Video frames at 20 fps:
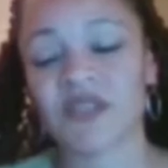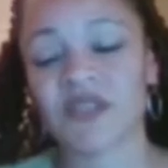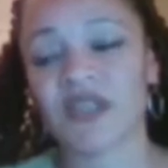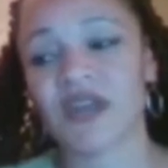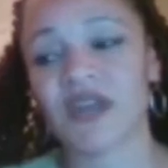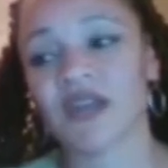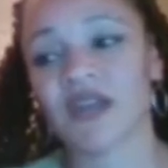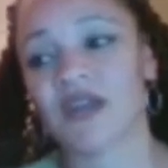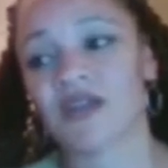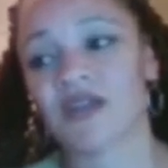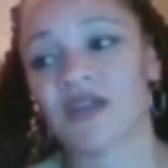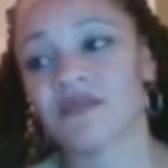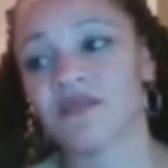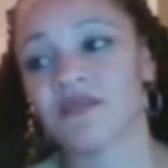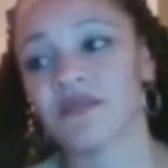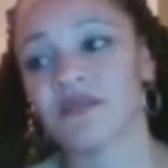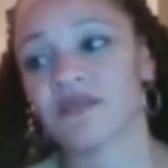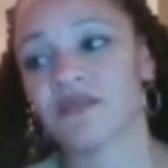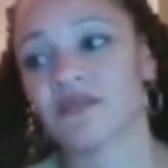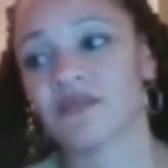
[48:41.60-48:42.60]
was like,
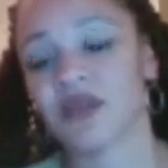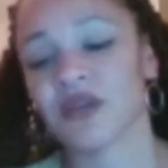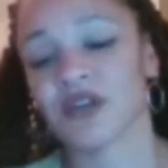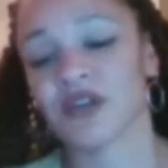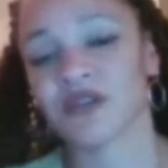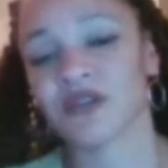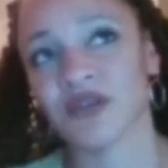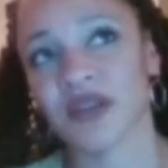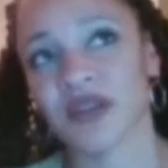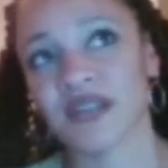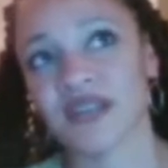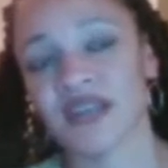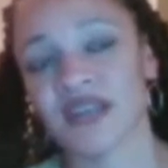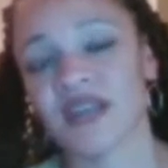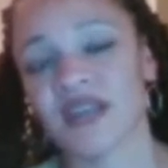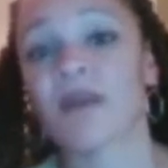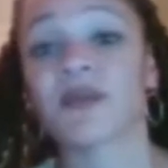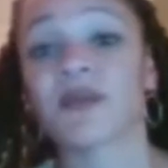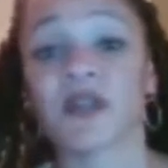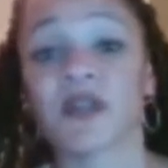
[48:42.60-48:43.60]

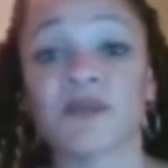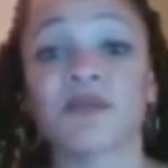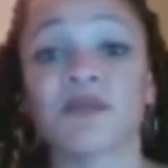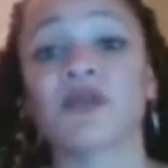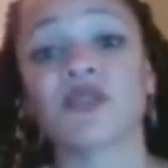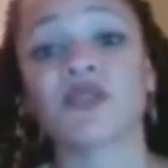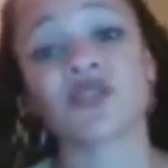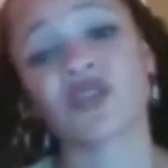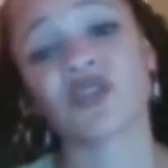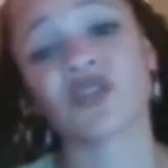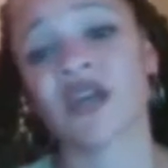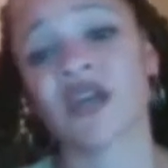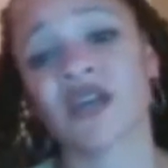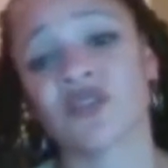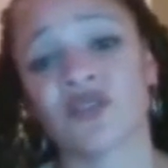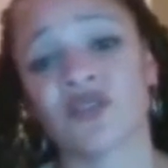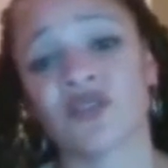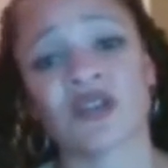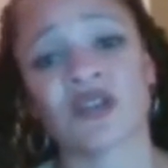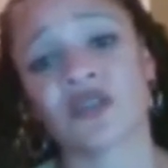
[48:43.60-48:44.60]
paraphrasing, I'm gonna bone you tonight,
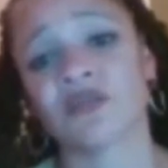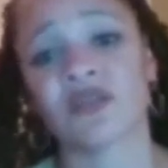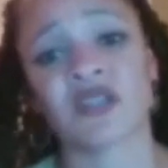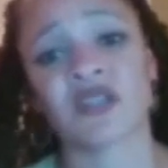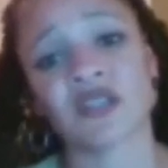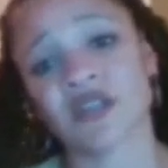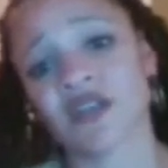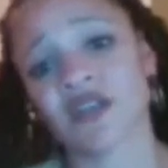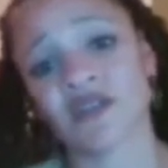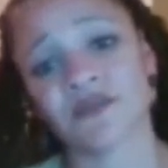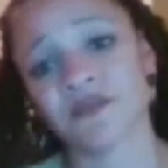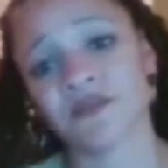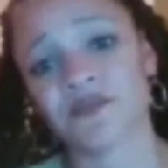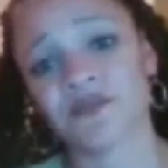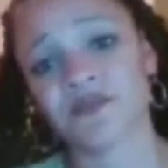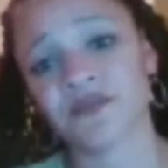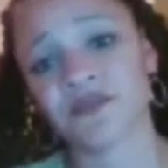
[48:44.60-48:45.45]
and you're gonna give me a son.